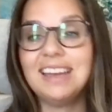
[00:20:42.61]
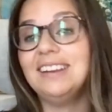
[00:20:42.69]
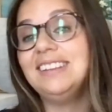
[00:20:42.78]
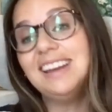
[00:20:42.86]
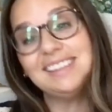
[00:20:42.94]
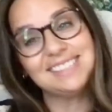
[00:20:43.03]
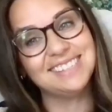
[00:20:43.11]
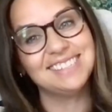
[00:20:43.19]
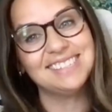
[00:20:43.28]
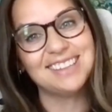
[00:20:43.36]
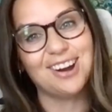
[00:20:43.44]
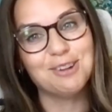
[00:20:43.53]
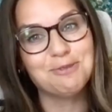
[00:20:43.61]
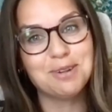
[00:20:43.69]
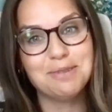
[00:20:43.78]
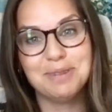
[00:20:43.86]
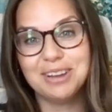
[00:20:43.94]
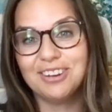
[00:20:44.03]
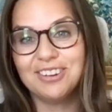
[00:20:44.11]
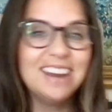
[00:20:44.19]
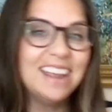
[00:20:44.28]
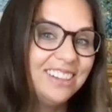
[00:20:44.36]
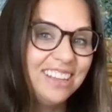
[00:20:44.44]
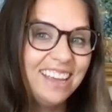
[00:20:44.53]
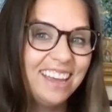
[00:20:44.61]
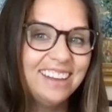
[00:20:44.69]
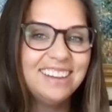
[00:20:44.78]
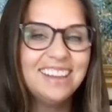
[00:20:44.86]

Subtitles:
And yes, this is awkward, but you're nailing it.